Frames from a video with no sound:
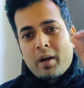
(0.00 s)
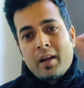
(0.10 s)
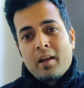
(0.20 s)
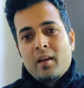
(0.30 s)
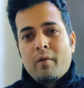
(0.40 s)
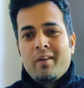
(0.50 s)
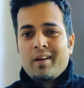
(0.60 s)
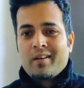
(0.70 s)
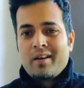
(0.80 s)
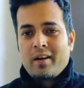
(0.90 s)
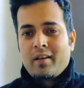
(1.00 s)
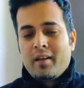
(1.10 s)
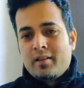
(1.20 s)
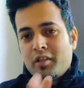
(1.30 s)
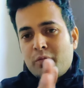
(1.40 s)
one area will get
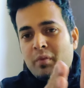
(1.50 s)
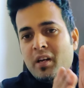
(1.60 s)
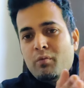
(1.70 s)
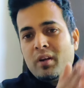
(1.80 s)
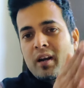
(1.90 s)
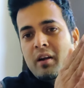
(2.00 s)
connect, there is speed will